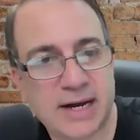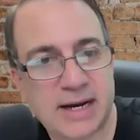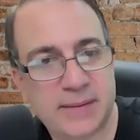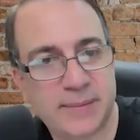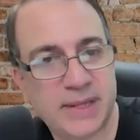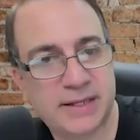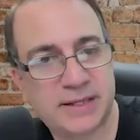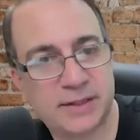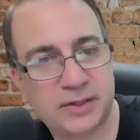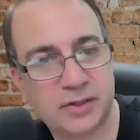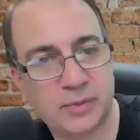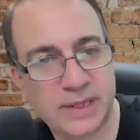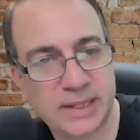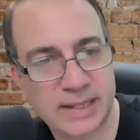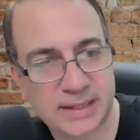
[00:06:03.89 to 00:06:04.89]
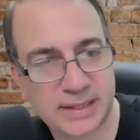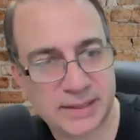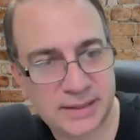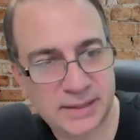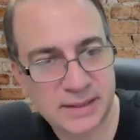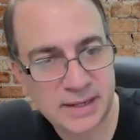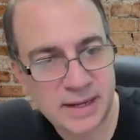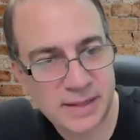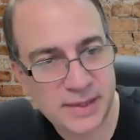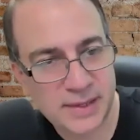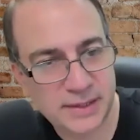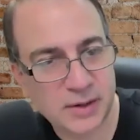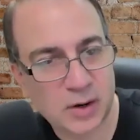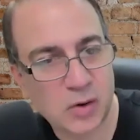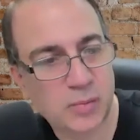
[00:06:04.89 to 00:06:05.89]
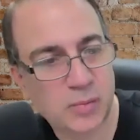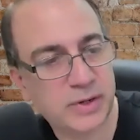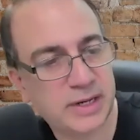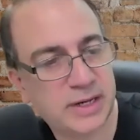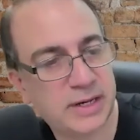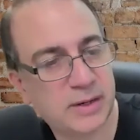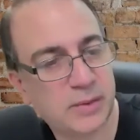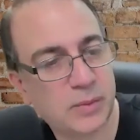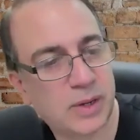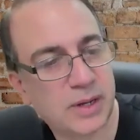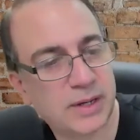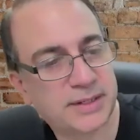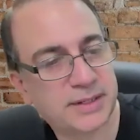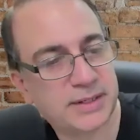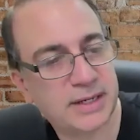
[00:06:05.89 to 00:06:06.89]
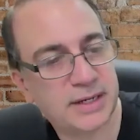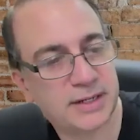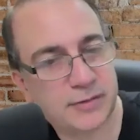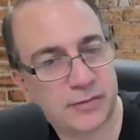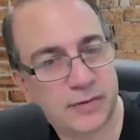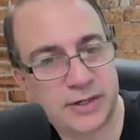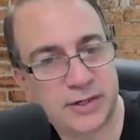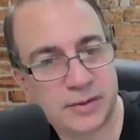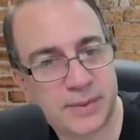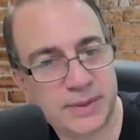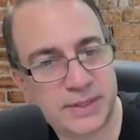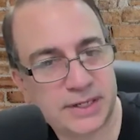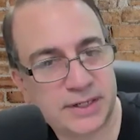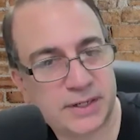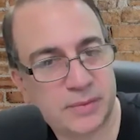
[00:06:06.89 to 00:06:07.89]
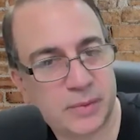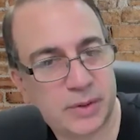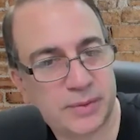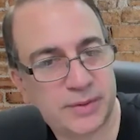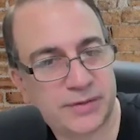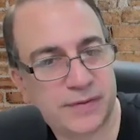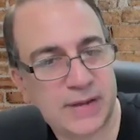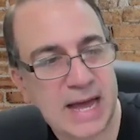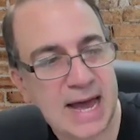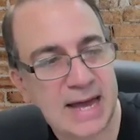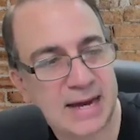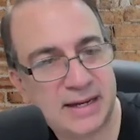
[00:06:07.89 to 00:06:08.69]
I mean, that's assuming that this opener here was in its original position where it was flat